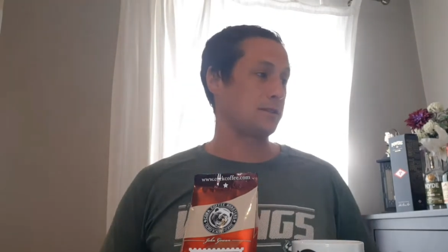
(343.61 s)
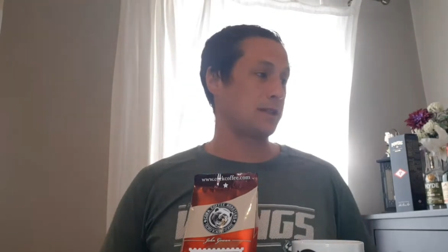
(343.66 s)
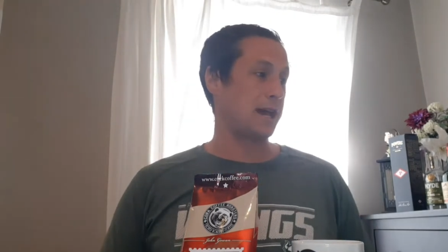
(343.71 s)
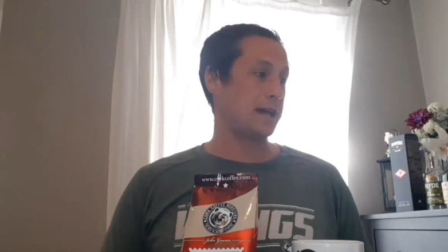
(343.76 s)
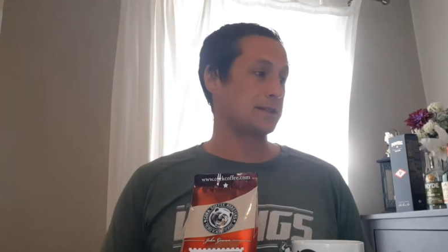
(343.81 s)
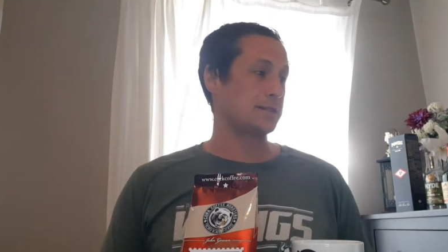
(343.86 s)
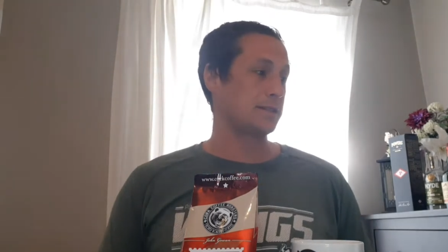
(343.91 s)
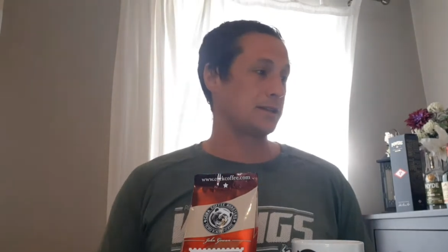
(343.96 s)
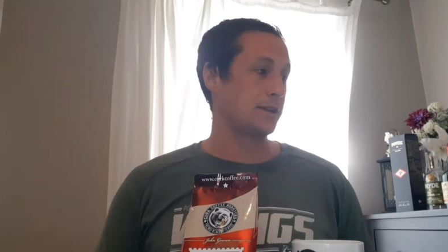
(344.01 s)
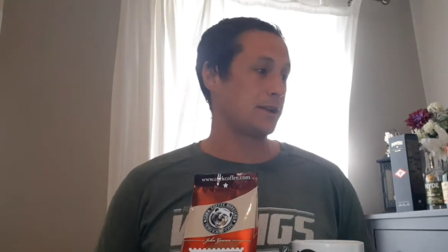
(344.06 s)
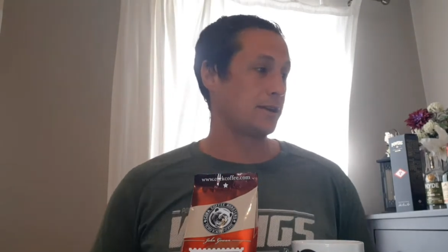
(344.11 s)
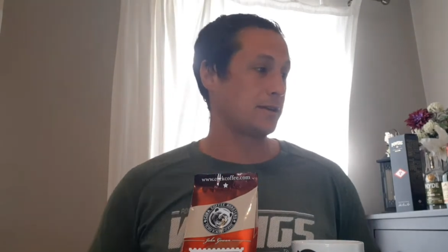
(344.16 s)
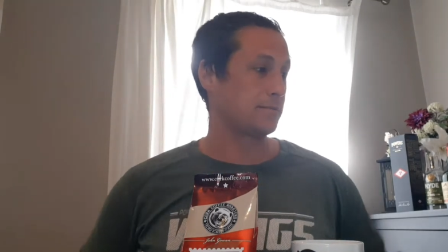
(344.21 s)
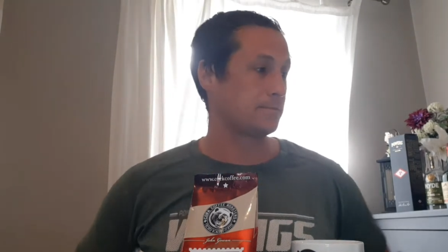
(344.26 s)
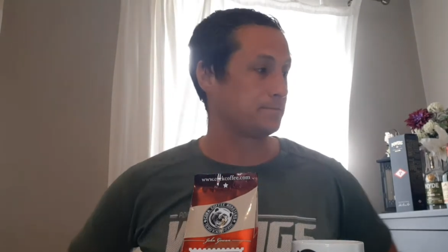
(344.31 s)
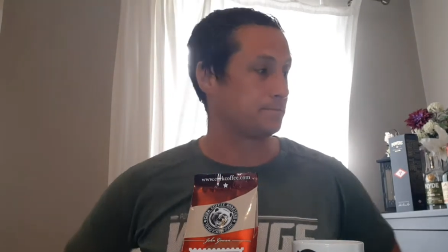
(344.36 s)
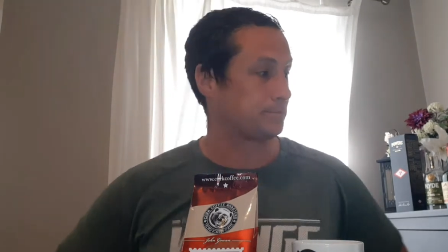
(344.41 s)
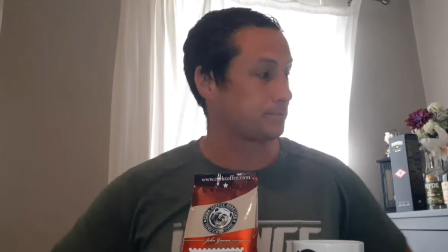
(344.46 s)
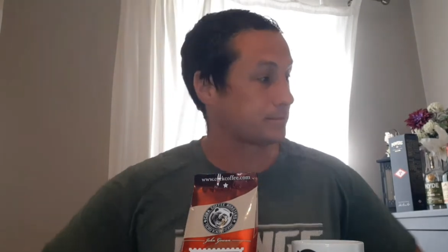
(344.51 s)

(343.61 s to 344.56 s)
last year.